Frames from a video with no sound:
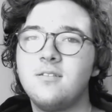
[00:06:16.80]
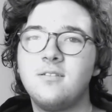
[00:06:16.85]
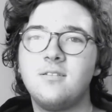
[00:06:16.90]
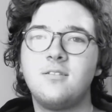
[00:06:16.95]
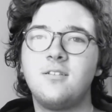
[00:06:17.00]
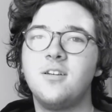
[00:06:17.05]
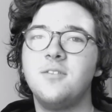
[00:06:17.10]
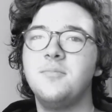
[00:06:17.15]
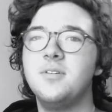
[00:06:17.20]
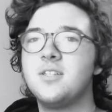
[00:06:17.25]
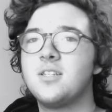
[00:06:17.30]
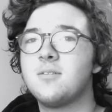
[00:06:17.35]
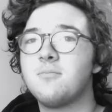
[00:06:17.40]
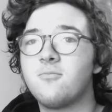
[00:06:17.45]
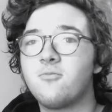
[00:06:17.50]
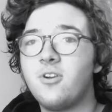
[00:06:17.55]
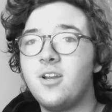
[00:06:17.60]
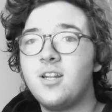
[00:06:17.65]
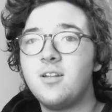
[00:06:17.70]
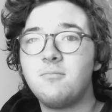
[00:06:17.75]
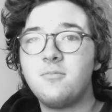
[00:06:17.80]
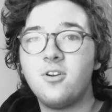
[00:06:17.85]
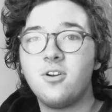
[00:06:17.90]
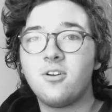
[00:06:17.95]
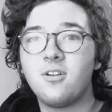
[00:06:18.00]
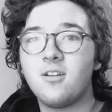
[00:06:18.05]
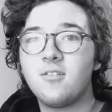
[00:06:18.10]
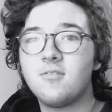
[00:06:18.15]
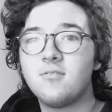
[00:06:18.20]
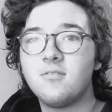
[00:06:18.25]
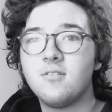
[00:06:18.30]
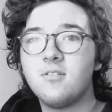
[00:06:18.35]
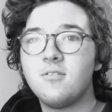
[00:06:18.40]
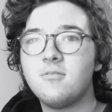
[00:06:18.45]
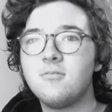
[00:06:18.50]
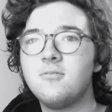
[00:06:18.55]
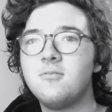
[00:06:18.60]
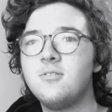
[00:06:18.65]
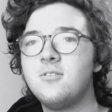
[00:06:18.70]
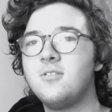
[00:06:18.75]
Could be some random girl, I don't know.
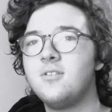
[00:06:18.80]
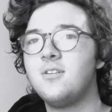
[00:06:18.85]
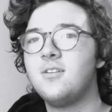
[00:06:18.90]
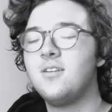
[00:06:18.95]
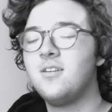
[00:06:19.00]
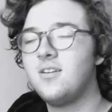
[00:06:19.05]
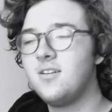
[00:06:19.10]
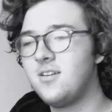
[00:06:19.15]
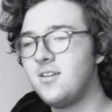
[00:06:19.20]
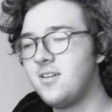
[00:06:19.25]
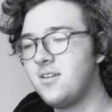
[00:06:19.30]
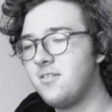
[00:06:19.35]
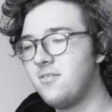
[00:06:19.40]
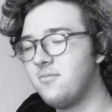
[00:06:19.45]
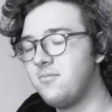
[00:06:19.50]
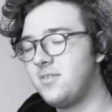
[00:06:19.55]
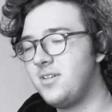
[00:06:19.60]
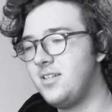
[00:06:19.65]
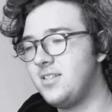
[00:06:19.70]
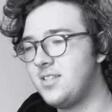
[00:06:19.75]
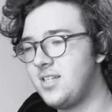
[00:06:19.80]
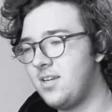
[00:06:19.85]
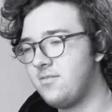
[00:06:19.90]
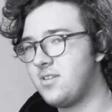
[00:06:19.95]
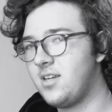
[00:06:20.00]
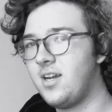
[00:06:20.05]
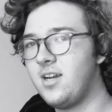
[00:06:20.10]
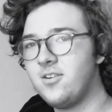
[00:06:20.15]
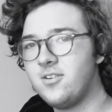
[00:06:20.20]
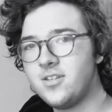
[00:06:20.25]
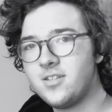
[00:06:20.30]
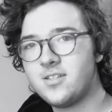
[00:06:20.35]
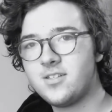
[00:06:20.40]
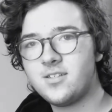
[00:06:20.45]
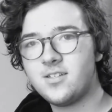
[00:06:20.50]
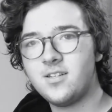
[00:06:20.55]
He saves Iris,